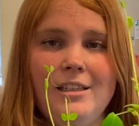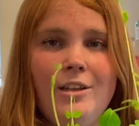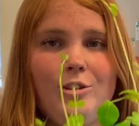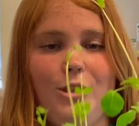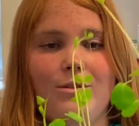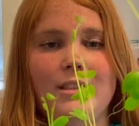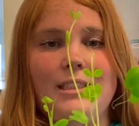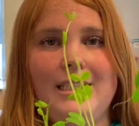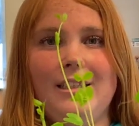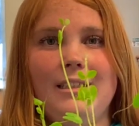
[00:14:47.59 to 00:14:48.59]
So you can
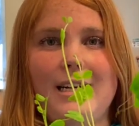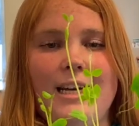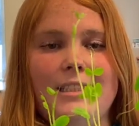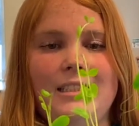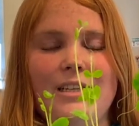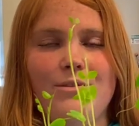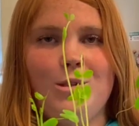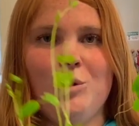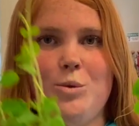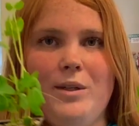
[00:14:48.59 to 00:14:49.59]
see a nice
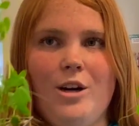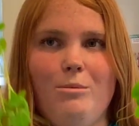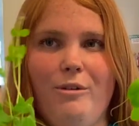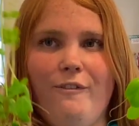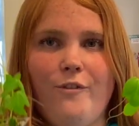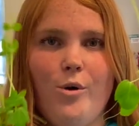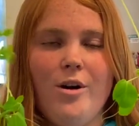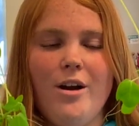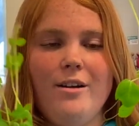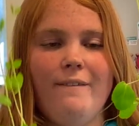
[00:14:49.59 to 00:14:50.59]
difference between our
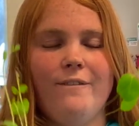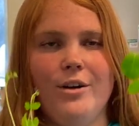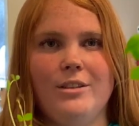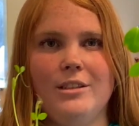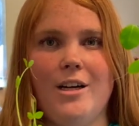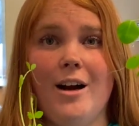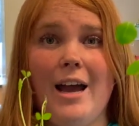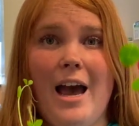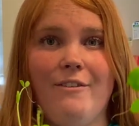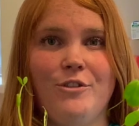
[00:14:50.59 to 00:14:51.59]
before versus our
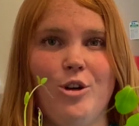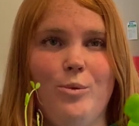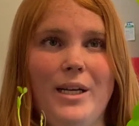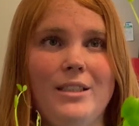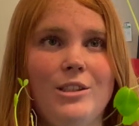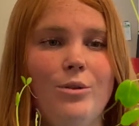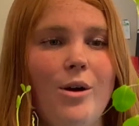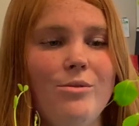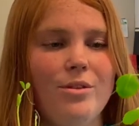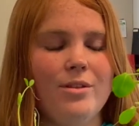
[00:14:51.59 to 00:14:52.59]
after a week's
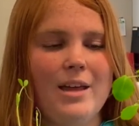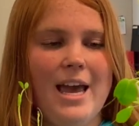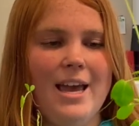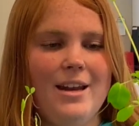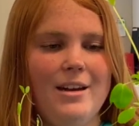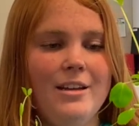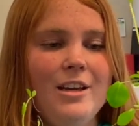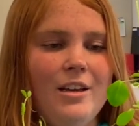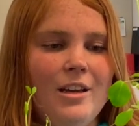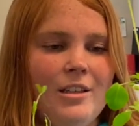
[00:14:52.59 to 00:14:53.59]
growth. And
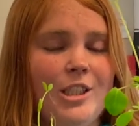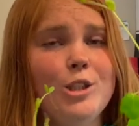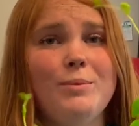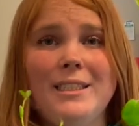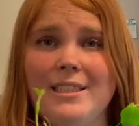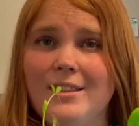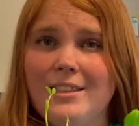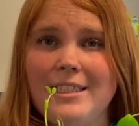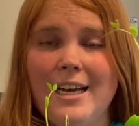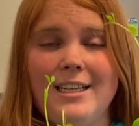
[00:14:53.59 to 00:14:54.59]
since we didn't
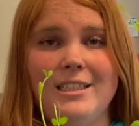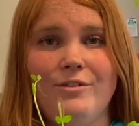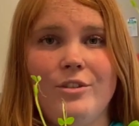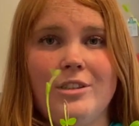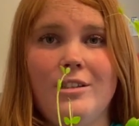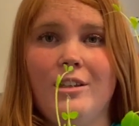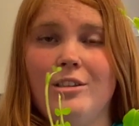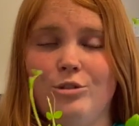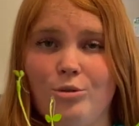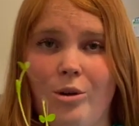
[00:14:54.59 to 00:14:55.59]
see any difference in the
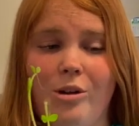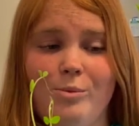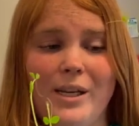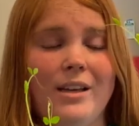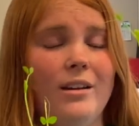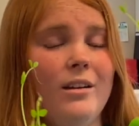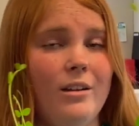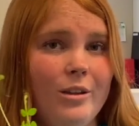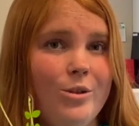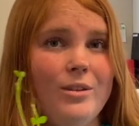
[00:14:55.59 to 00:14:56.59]
control, we can
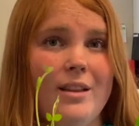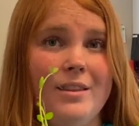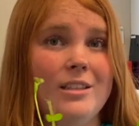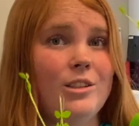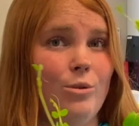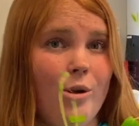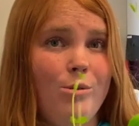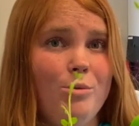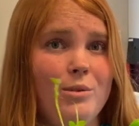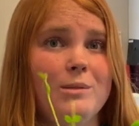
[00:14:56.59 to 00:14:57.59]
conclude that this
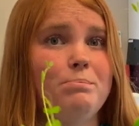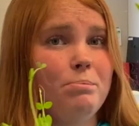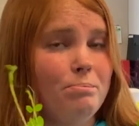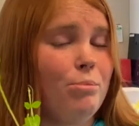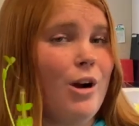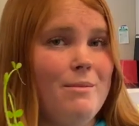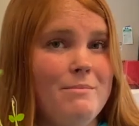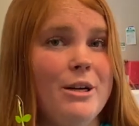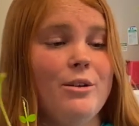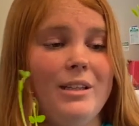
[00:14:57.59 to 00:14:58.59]
growth was
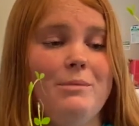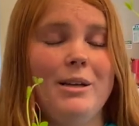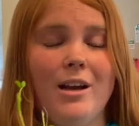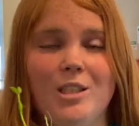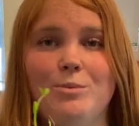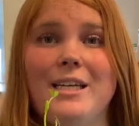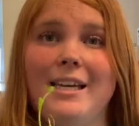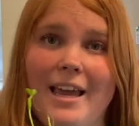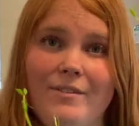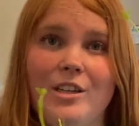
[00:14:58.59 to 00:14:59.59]
primarily because we
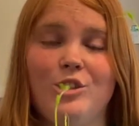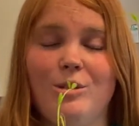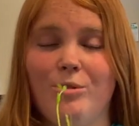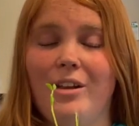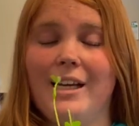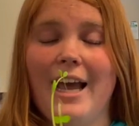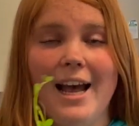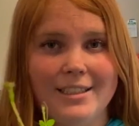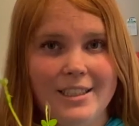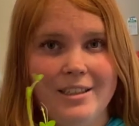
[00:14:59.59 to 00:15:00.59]
gave it gibberellic
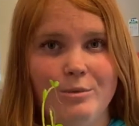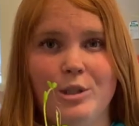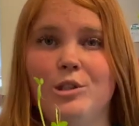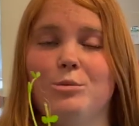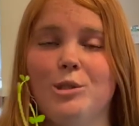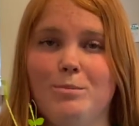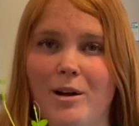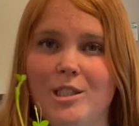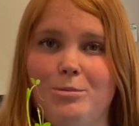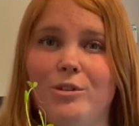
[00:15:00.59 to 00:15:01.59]
acid, which is
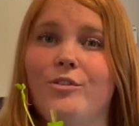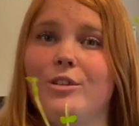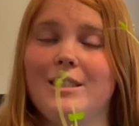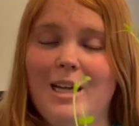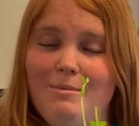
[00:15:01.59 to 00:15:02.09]
responsible for stem